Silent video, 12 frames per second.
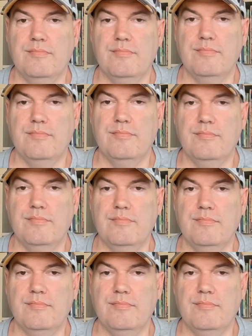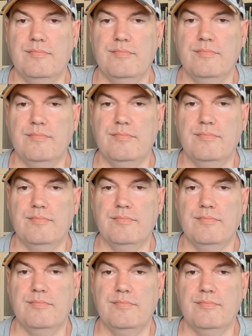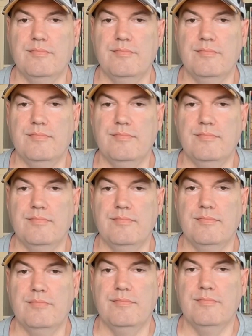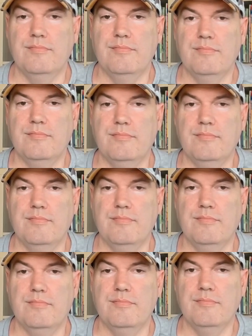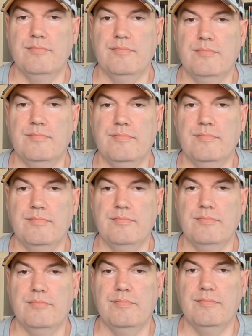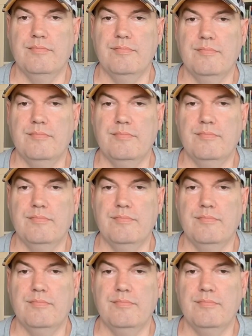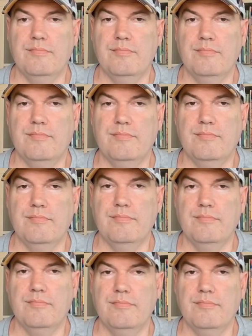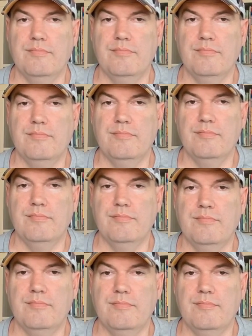This person isn't speaking.